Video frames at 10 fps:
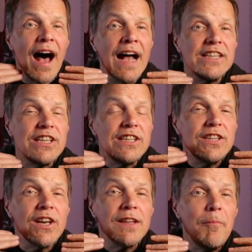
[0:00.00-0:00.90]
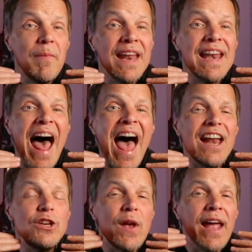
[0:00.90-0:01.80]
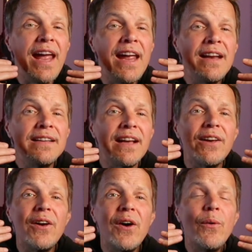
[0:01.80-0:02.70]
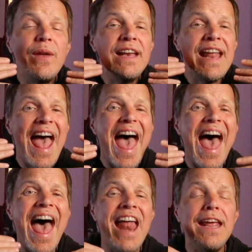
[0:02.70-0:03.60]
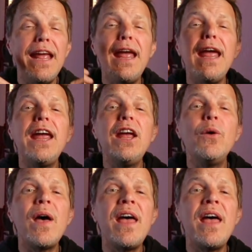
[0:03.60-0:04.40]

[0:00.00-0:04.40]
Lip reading: She took the midnight train going anywhere.